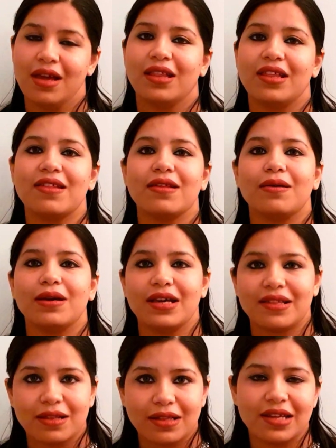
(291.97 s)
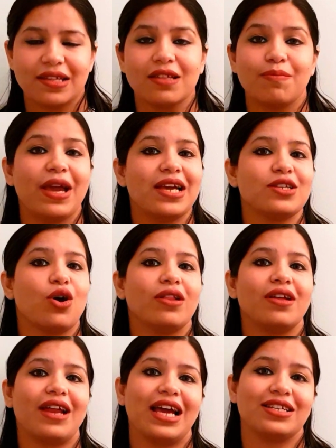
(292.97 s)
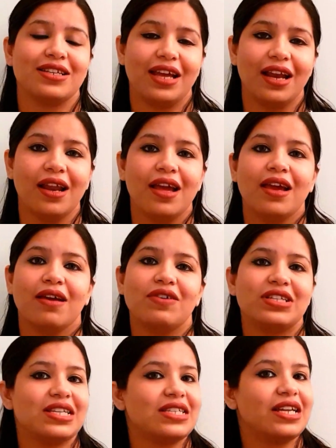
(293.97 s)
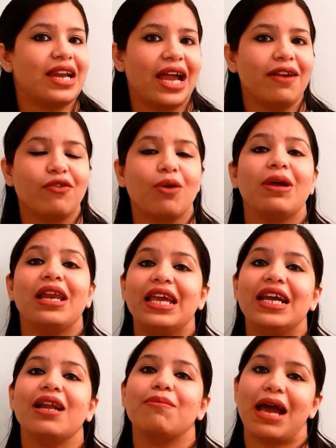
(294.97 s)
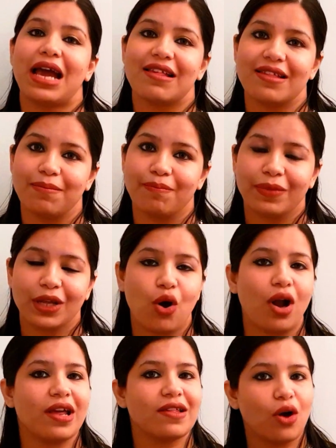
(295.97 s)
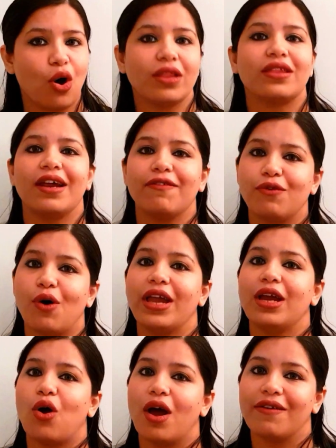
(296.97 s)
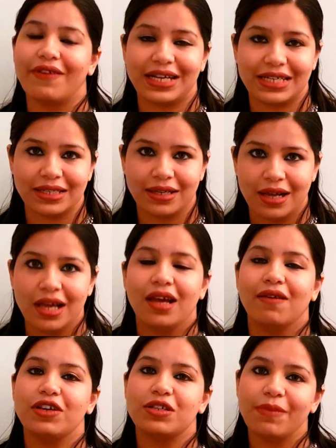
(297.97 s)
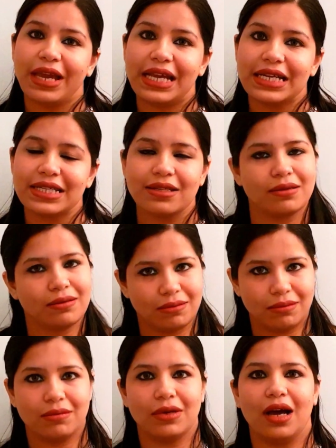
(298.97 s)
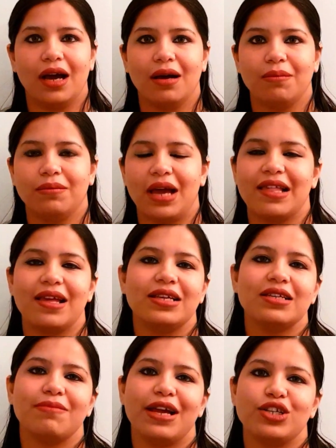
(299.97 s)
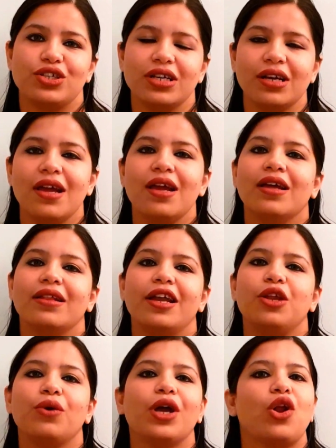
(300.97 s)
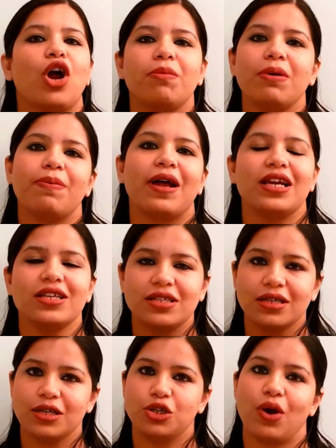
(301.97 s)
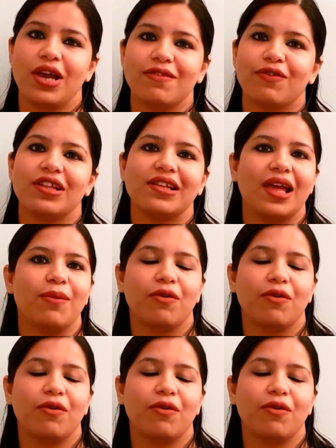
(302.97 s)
This is based on the rationale which is derived from a legal maxim called as autre foi convict, which means as I just mentioned, that you cannot be punished twice for the same